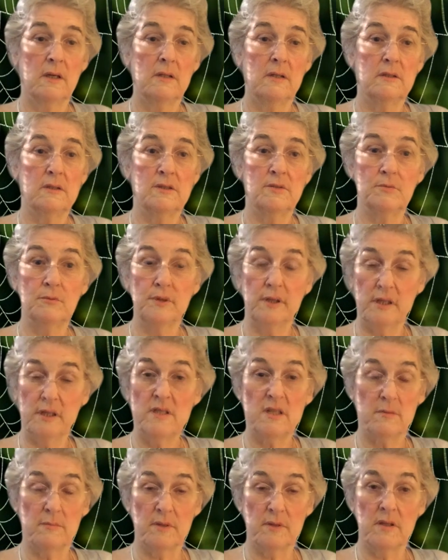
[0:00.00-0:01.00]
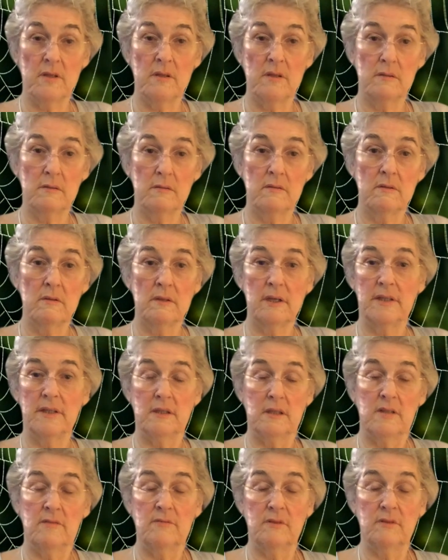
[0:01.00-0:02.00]
to read some of
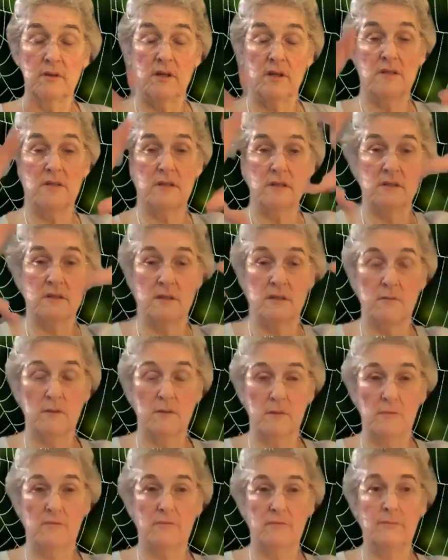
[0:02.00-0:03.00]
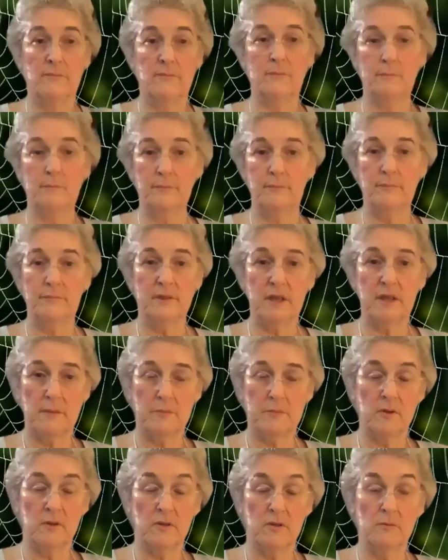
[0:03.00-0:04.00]
the invocations that were taped
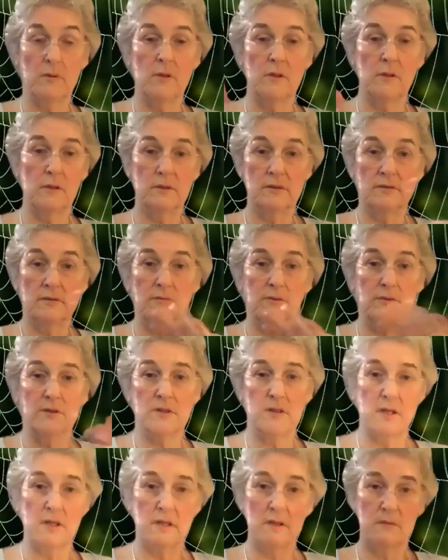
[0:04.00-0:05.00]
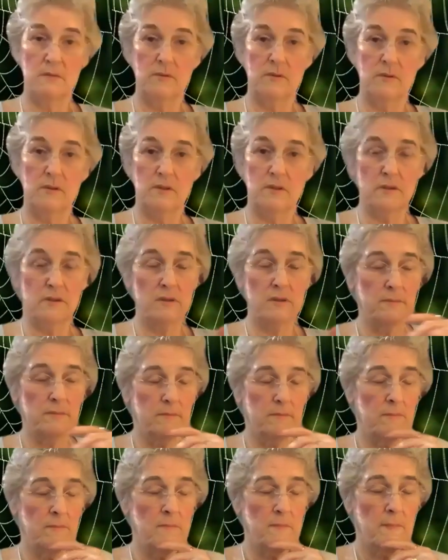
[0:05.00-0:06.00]
on the wall on the four side walls,
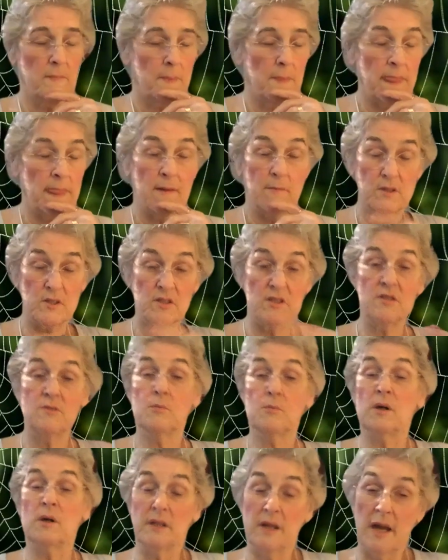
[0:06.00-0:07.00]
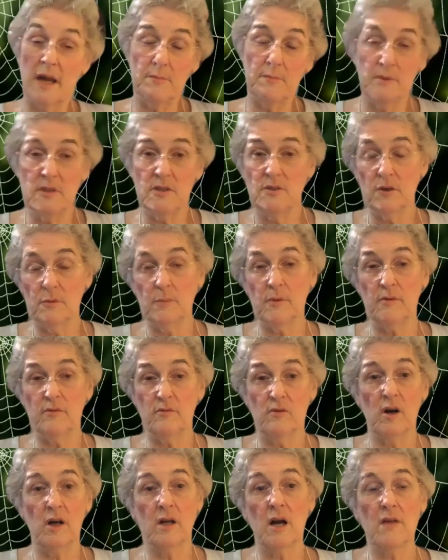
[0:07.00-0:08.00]
which is what they had been doing
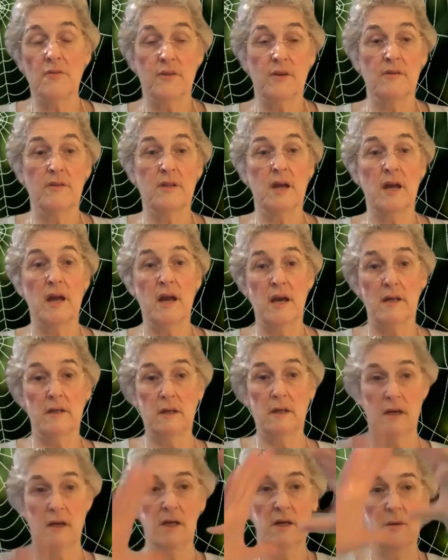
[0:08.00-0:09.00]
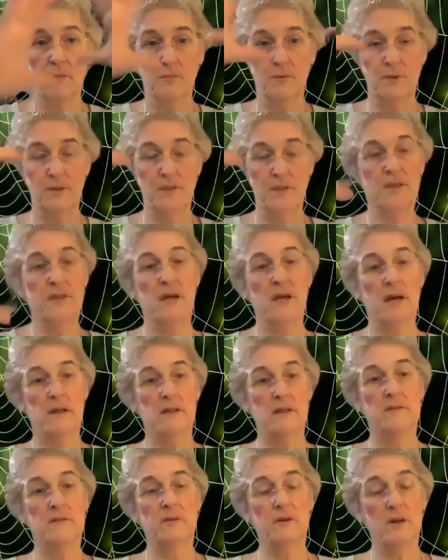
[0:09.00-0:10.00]
before I got there. They had printed out
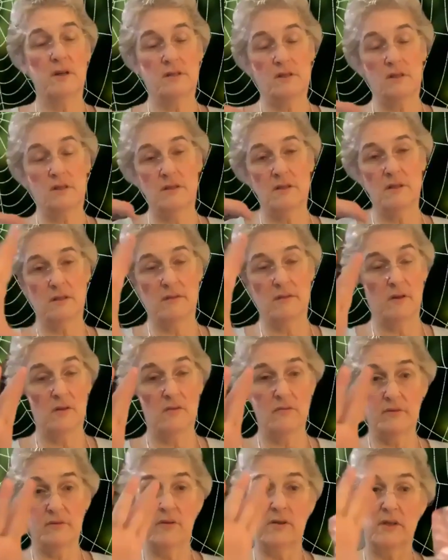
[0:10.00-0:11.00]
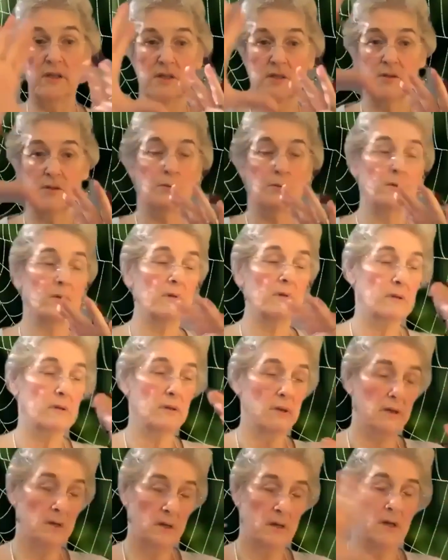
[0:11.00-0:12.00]
invocations for each quarter,
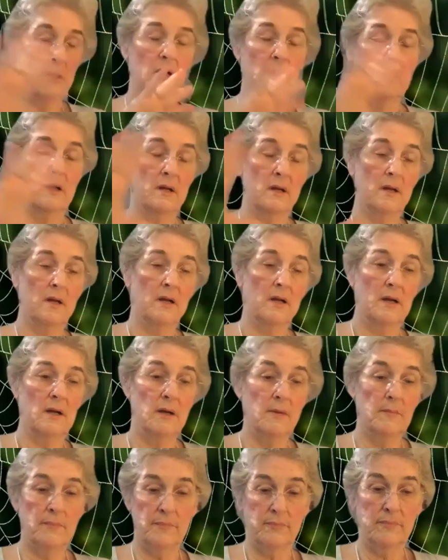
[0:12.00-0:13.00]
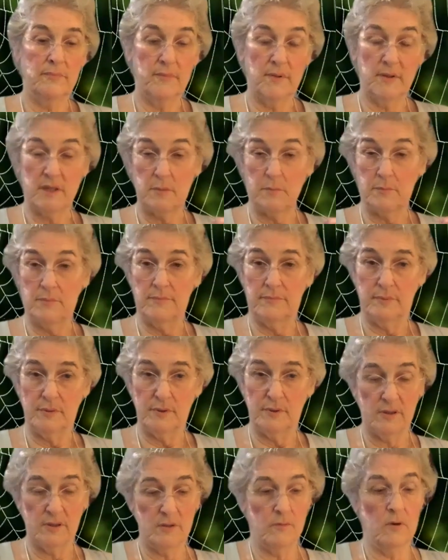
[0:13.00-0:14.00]
but they
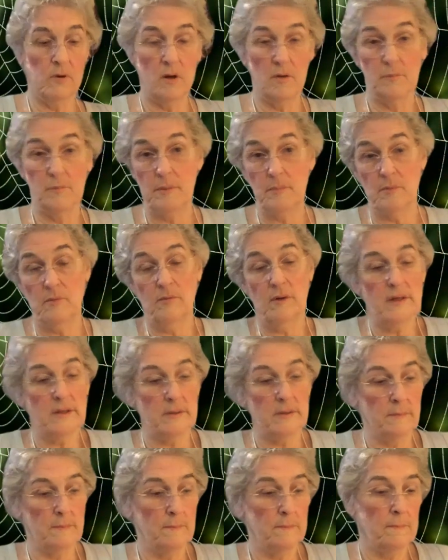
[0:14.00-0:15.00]
put on the wall and people read them.